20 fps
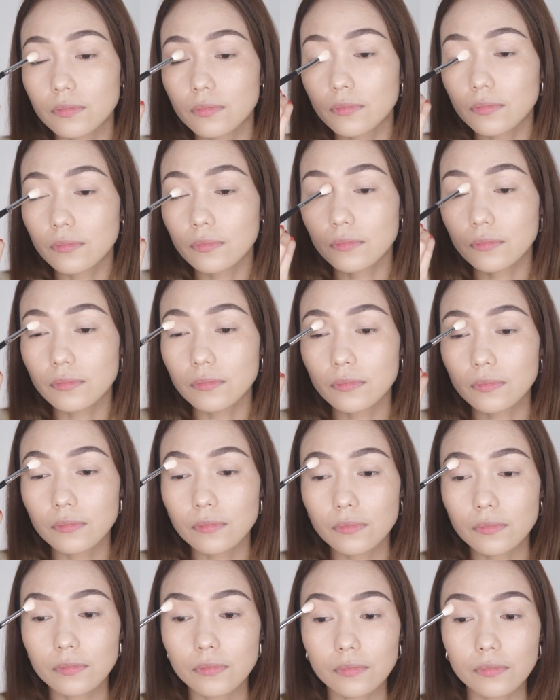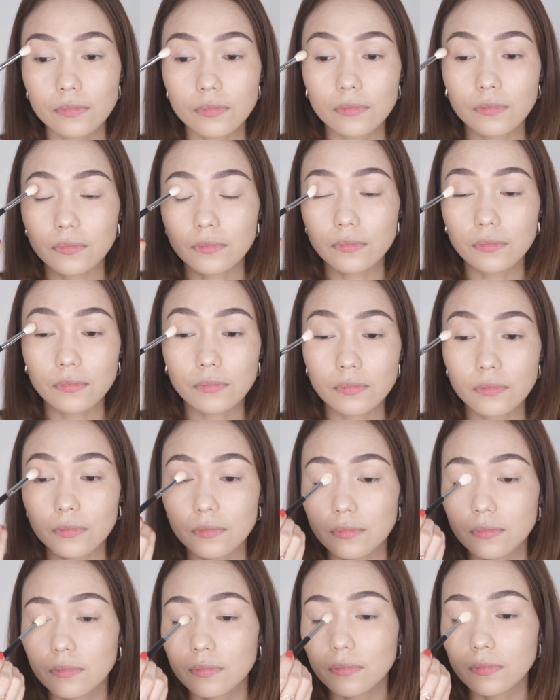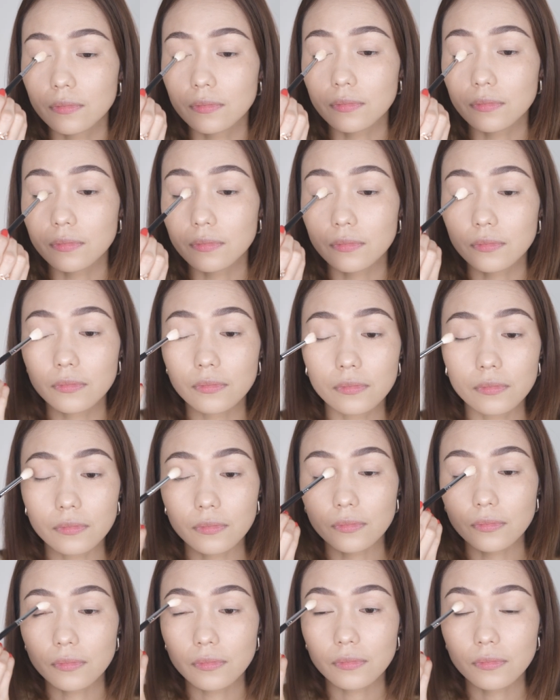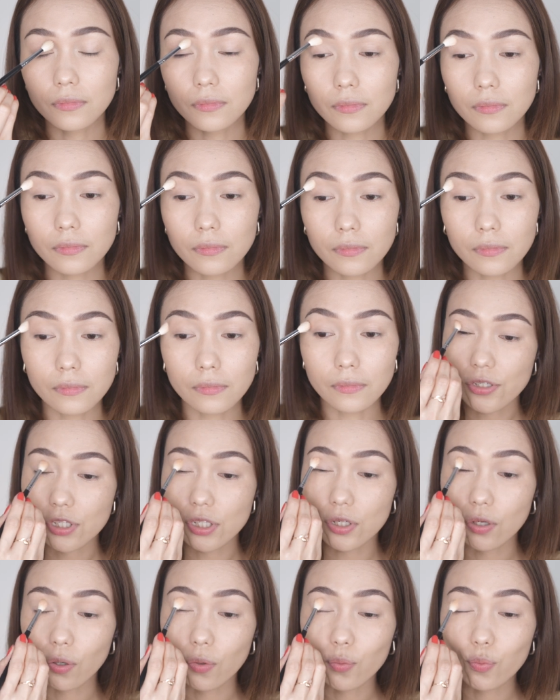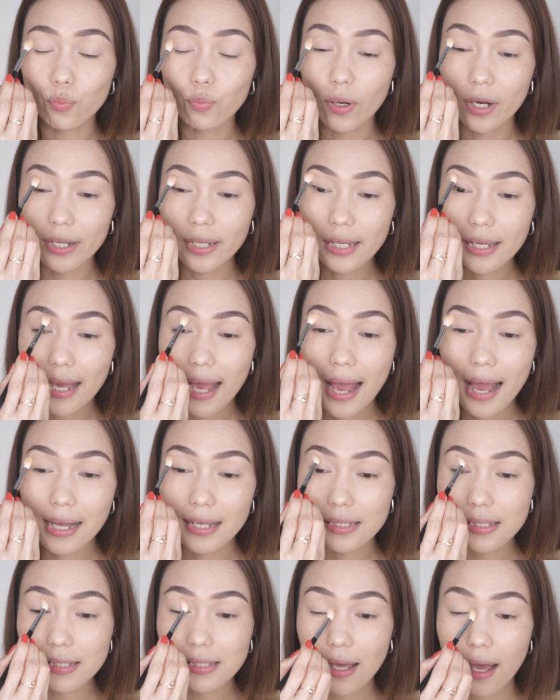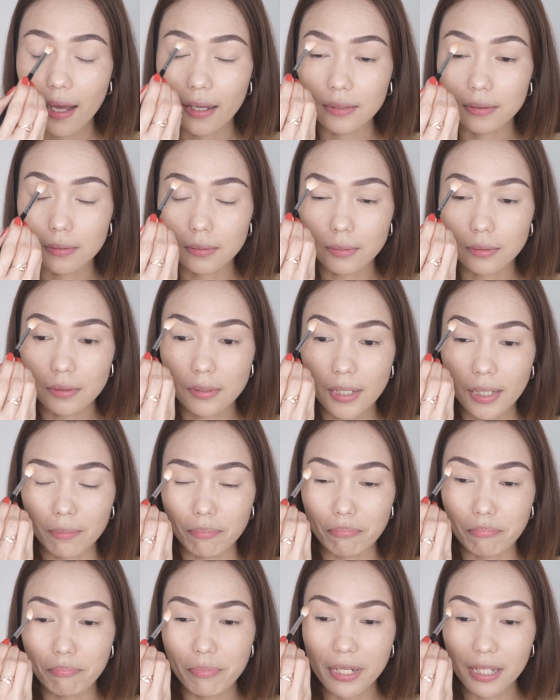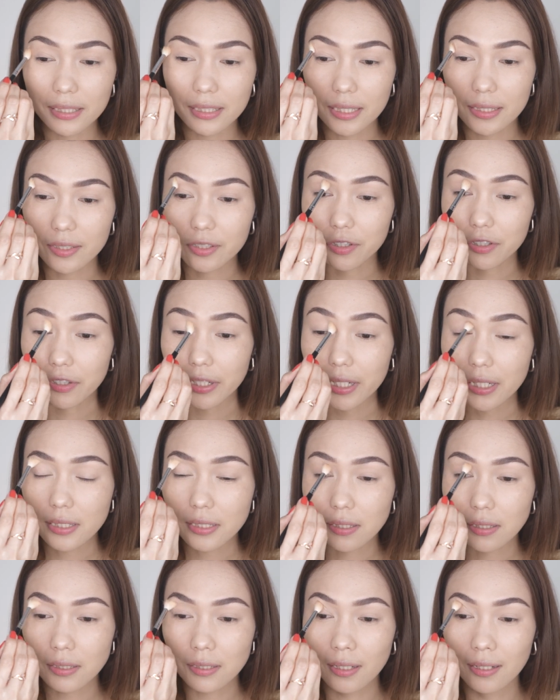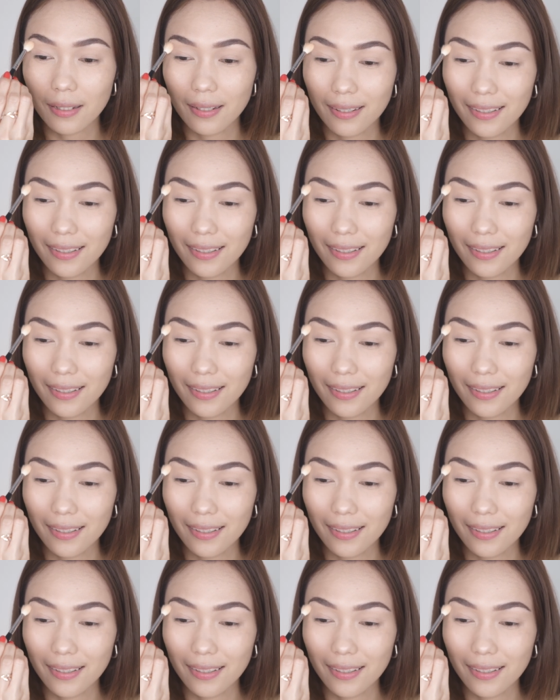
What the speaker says: She applies that to the entire lid, which is what we will do as well. She already has that built-in crease.